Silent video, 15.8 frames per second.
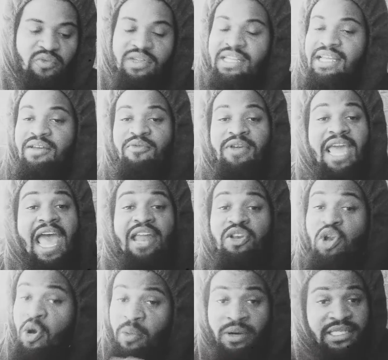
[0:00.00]
we did we had
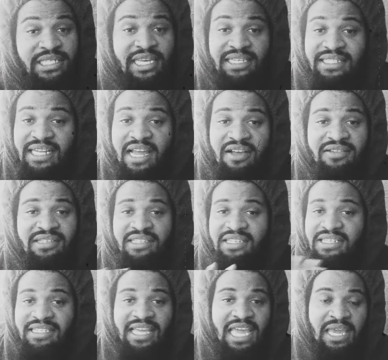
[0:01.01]
no more touchdowns in
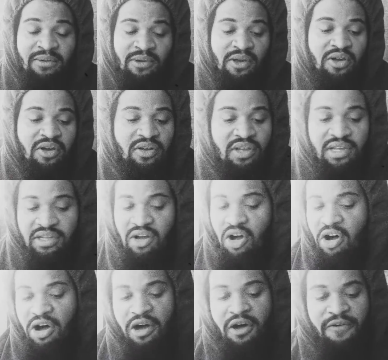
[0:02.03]
this game, y'all.
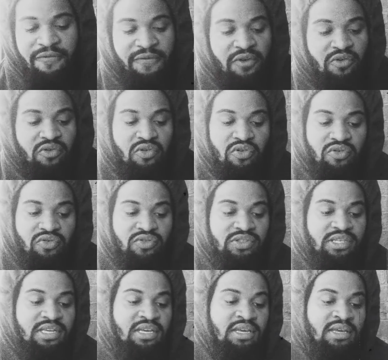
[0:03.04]
All field
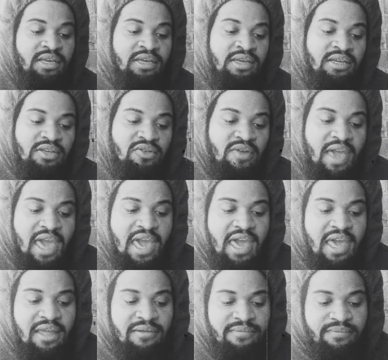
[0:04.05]
goals. You
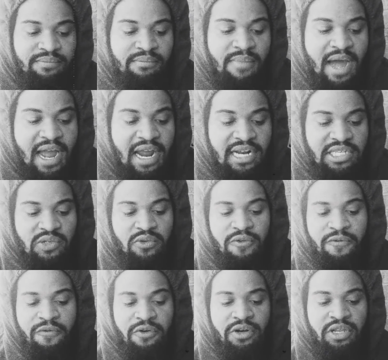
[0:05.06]
had Myers with a
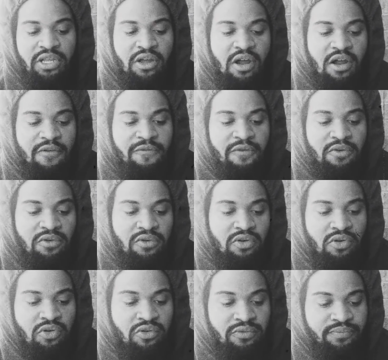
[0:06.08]
40-yard field
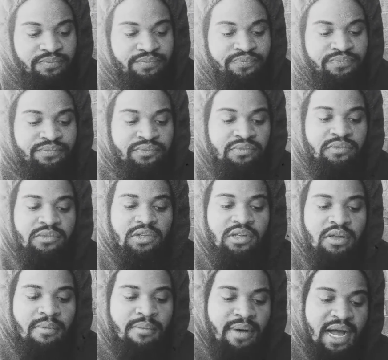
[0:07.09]
goal,
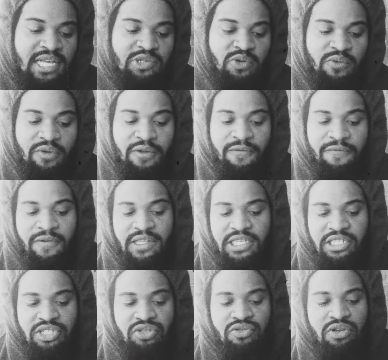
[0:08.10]
Boswell with a
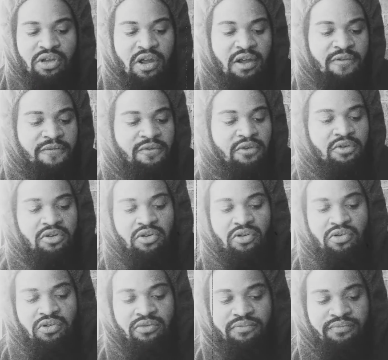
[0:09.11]
52-yard field
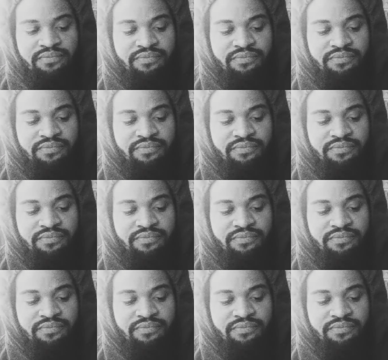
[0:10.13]
goal,